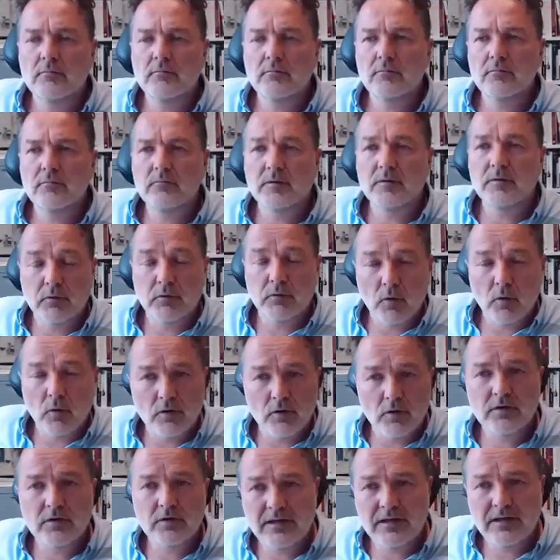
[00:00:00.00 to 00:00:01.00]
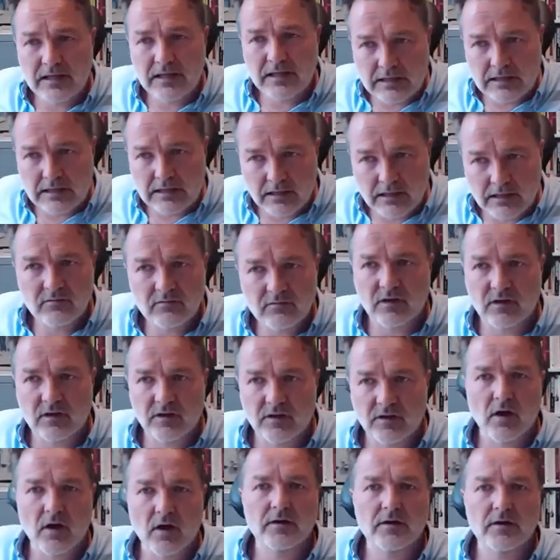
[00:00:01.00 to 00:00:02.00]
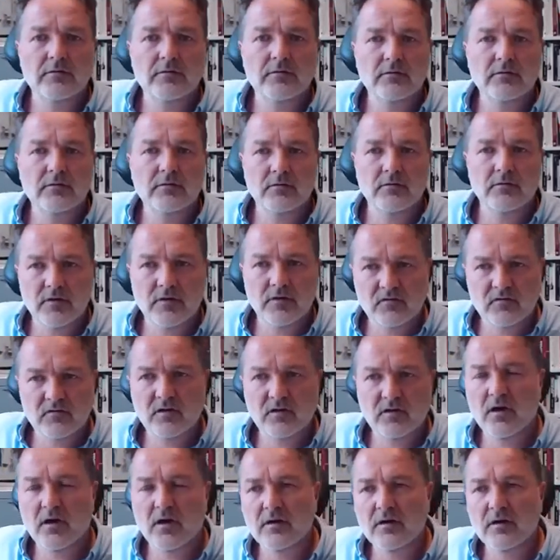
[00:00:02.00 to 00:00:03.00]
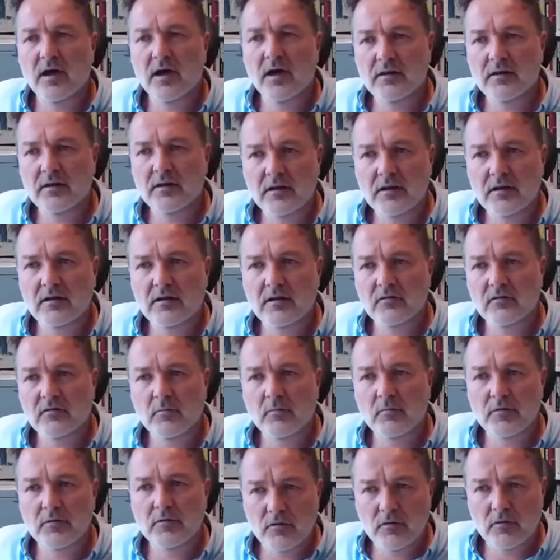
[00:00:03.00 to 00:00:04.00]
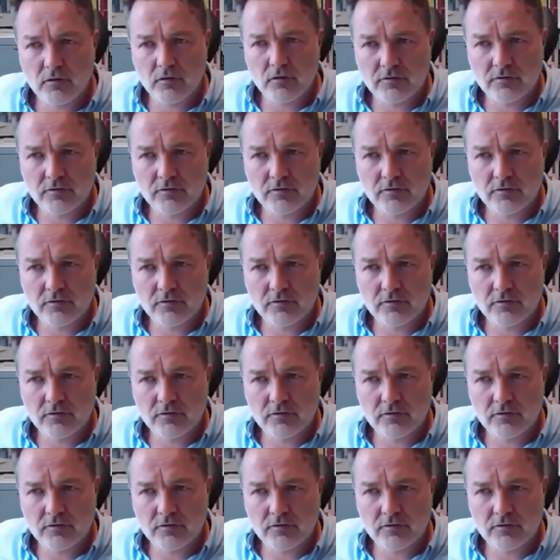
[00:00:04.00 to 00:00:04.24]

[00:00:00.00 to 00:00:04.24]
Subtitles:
deployed in Tigray, West Tigray, and in some of the northern